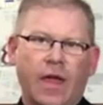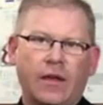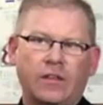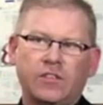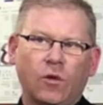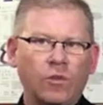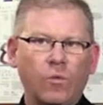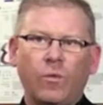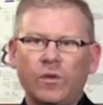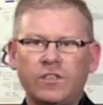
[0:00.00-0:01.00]
And it's the only
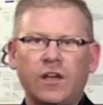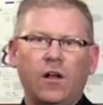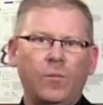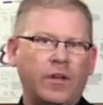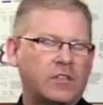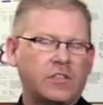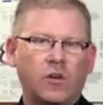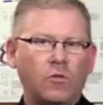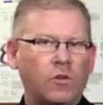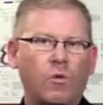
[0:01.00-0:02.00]
one we sell because it's
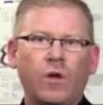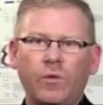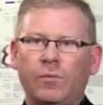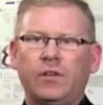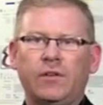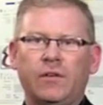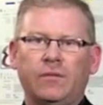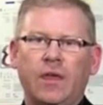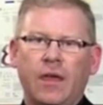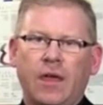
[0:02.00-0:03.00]
the only one we believe in.